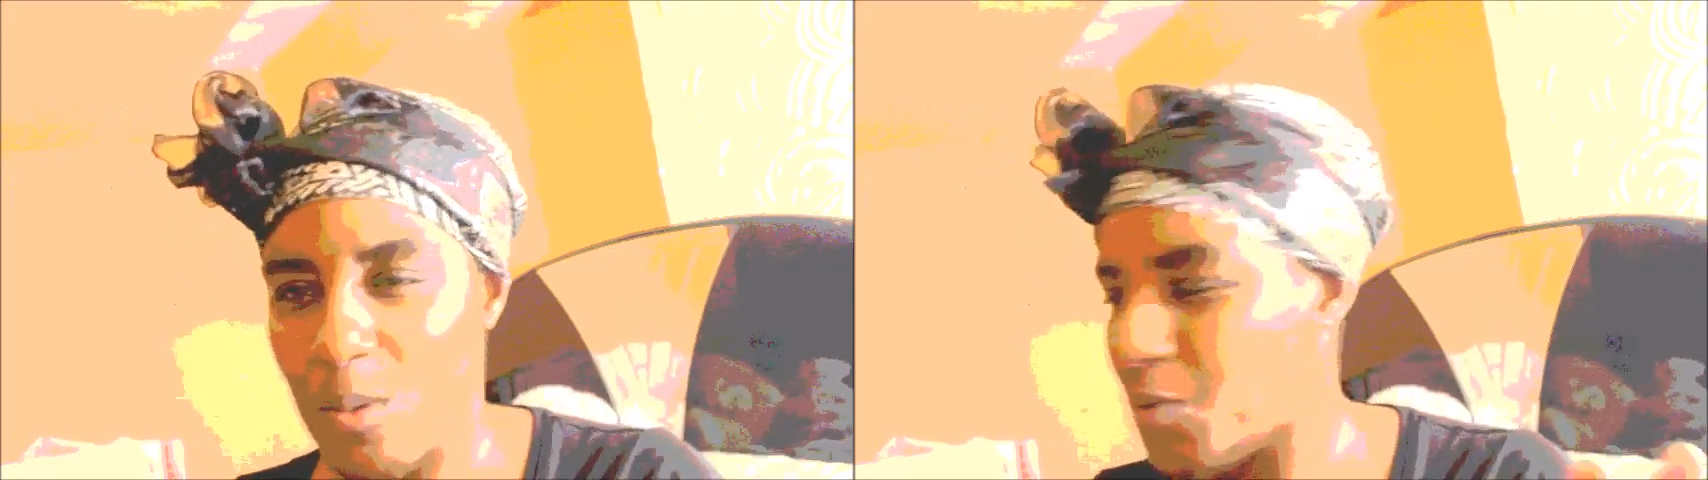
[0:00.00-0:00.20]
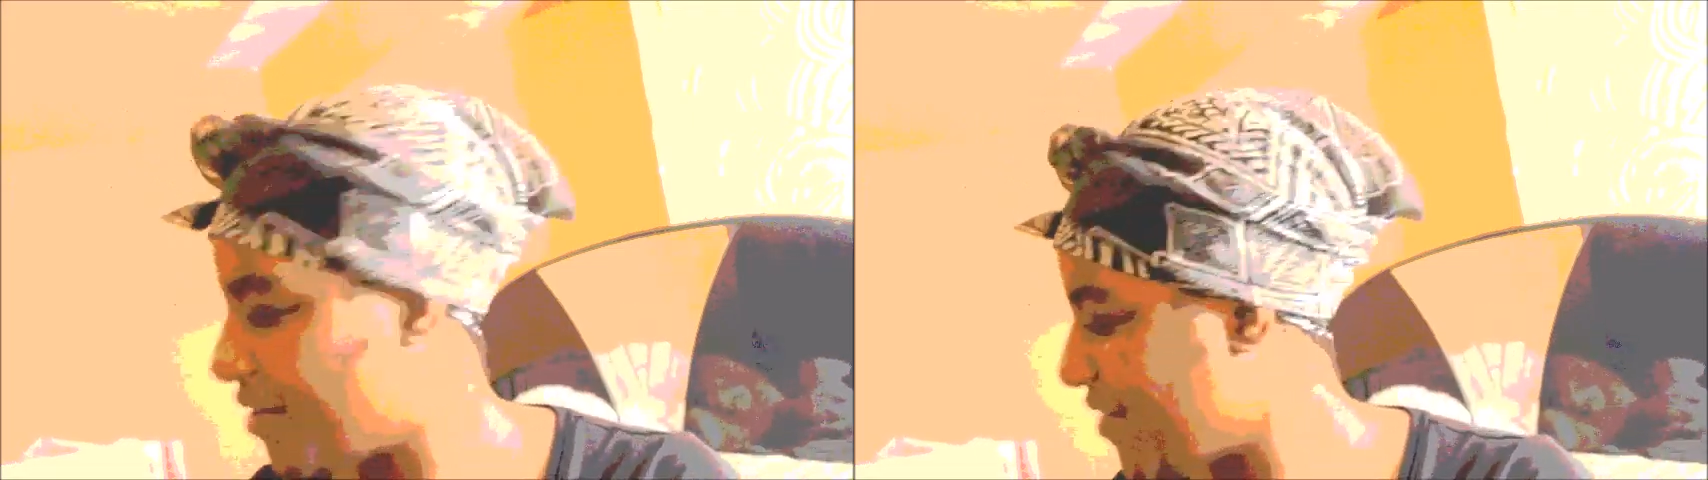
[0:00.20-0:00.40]

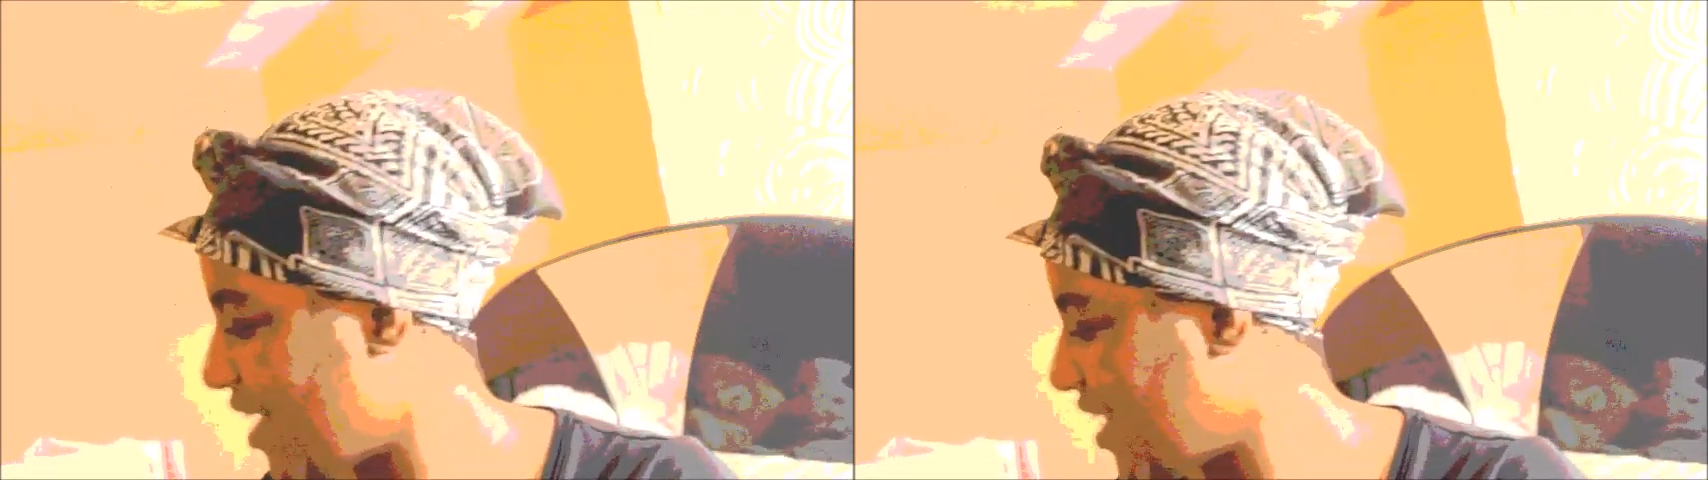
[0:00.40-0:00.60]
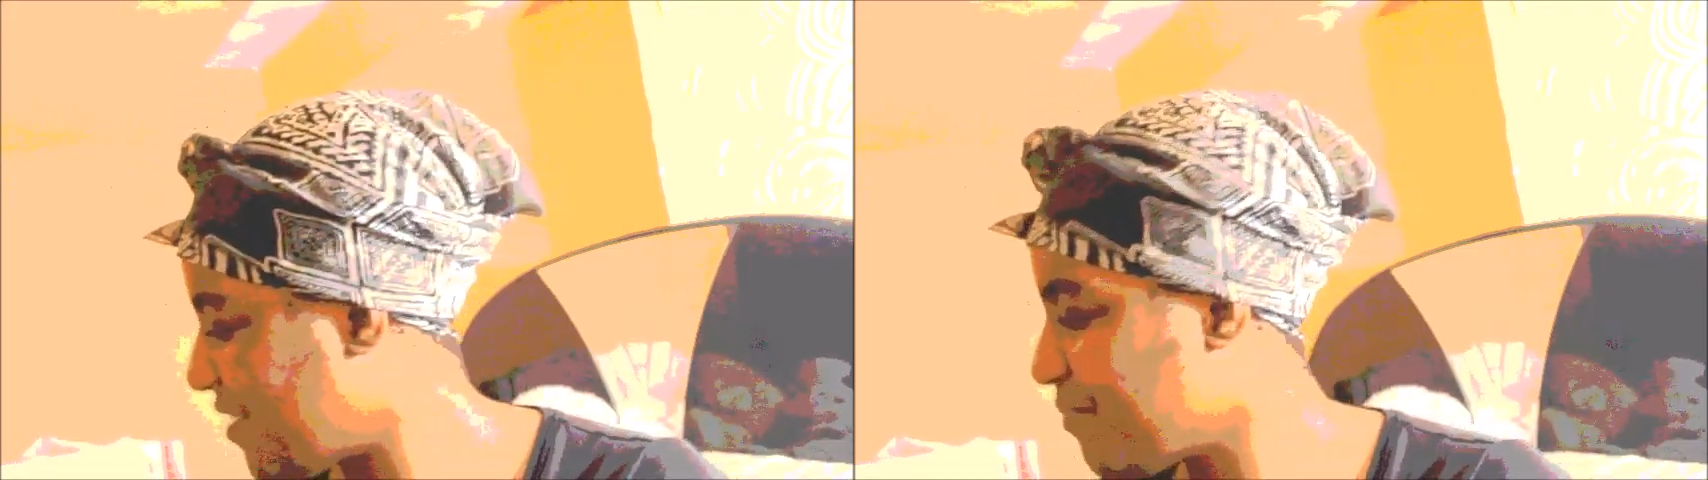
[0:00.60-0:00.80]

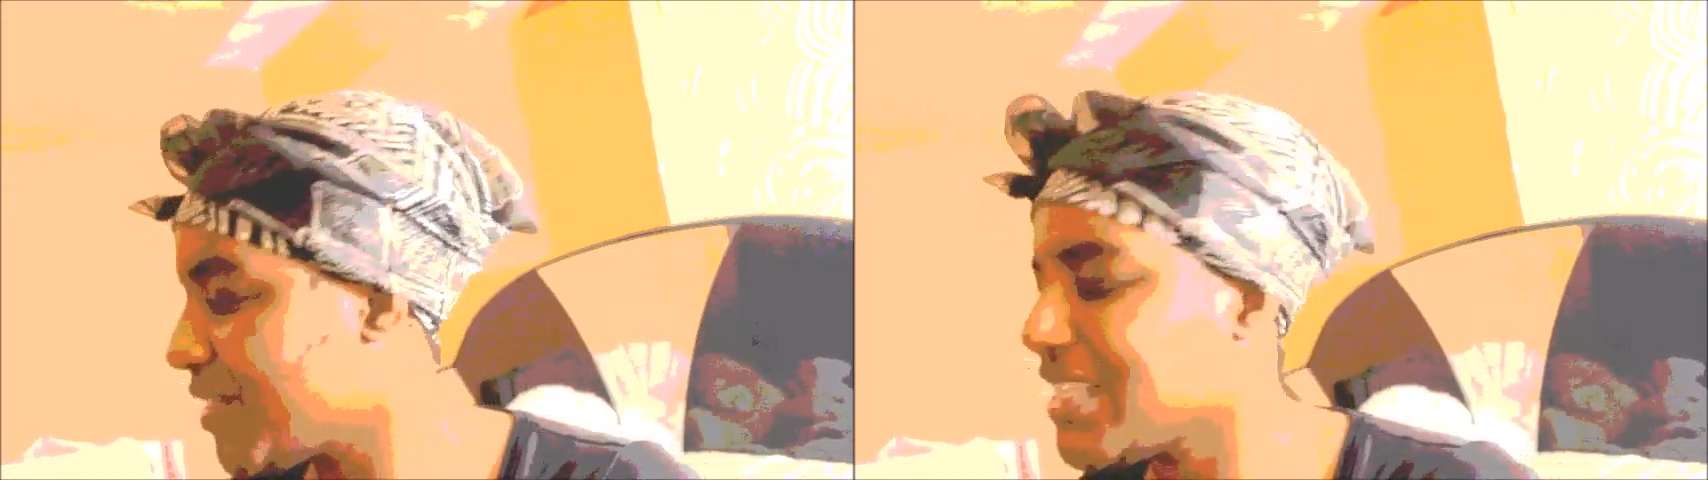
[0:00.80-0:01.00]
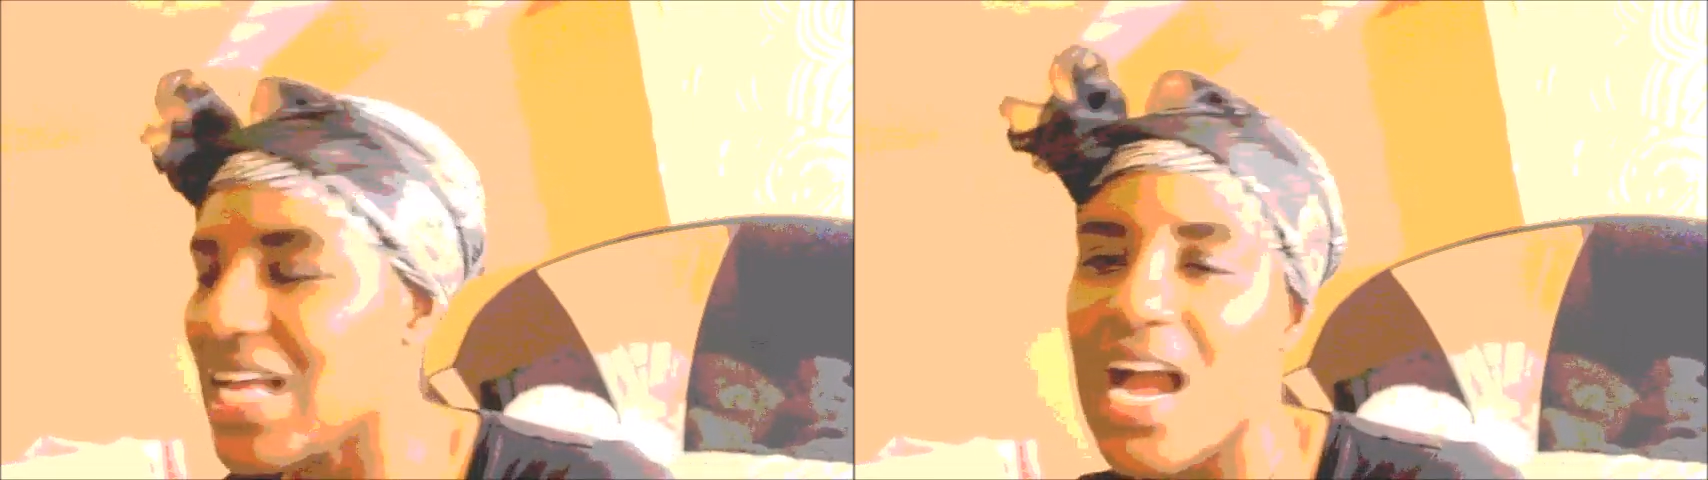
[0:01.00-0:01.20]
motivated
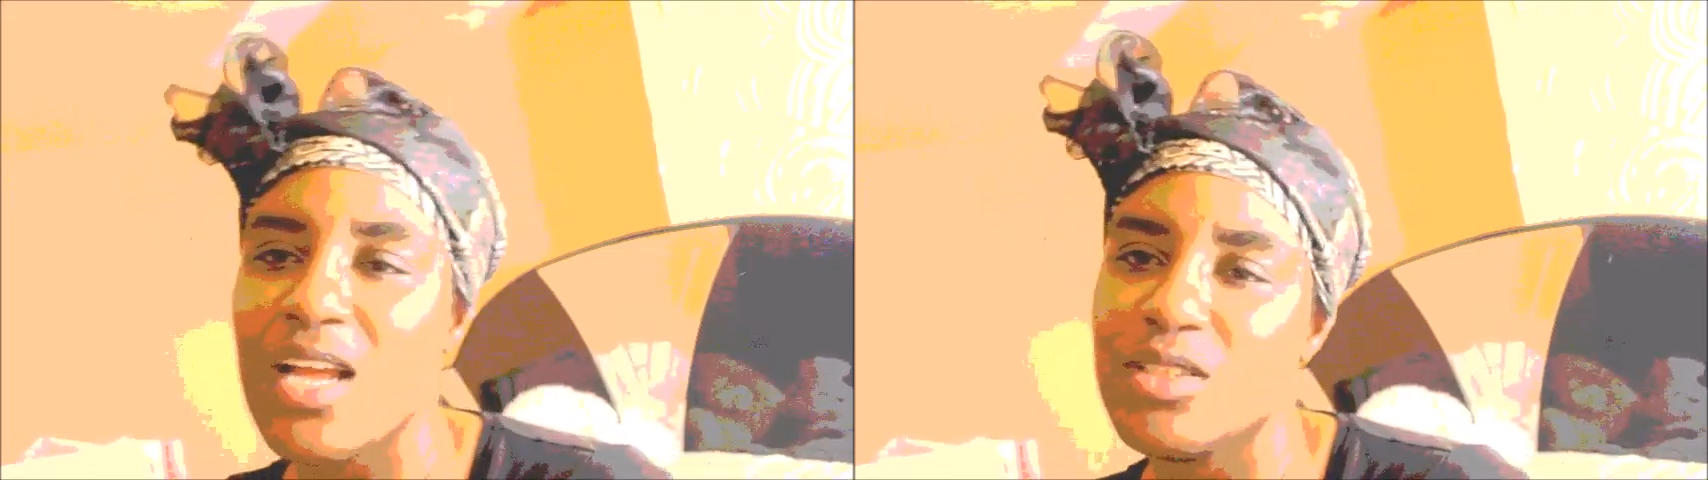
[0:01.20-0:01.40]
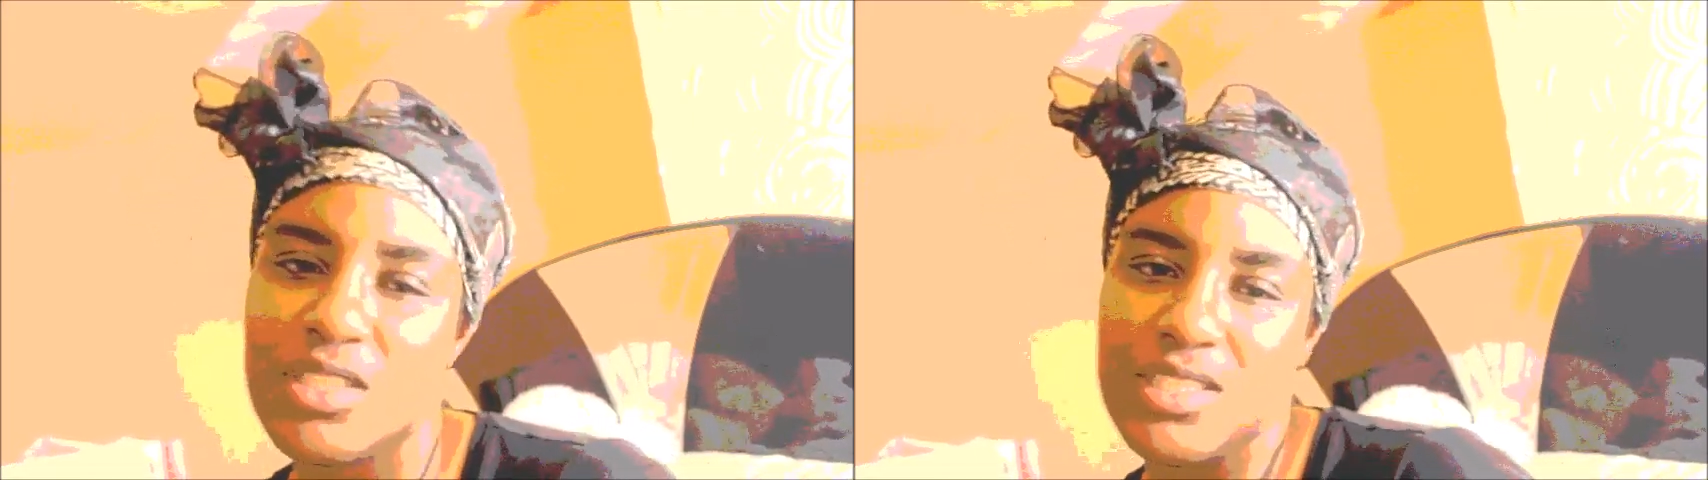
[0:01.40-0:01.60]
because
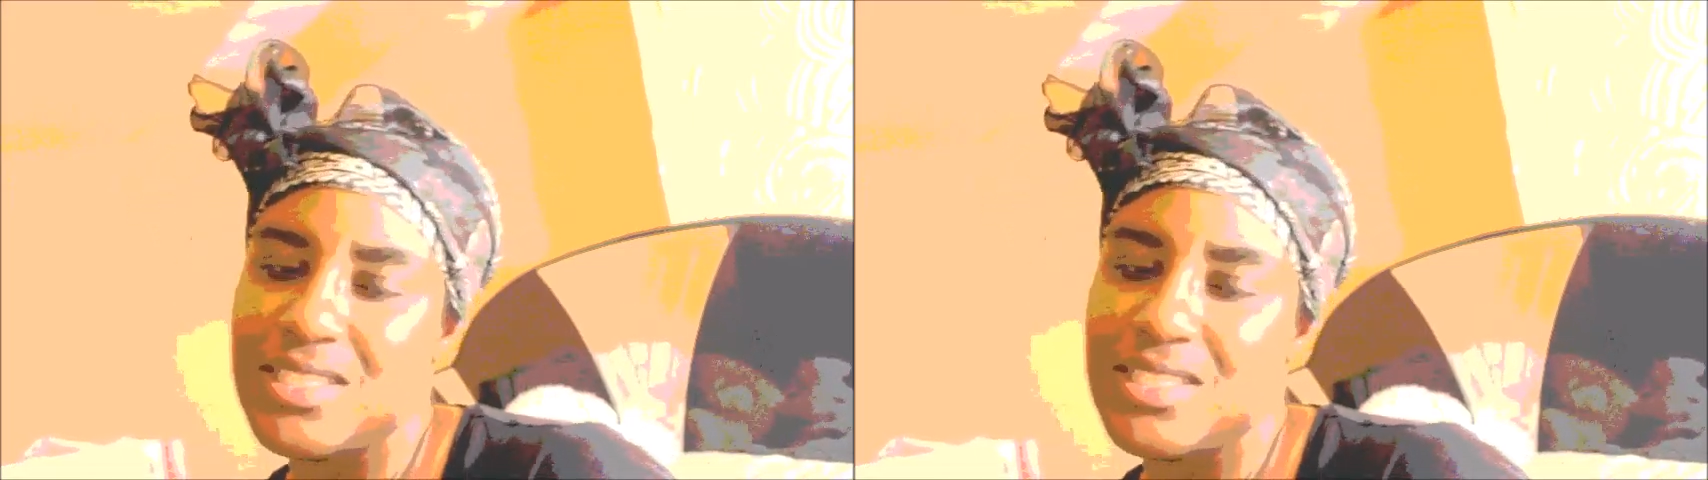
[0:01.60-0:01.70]
I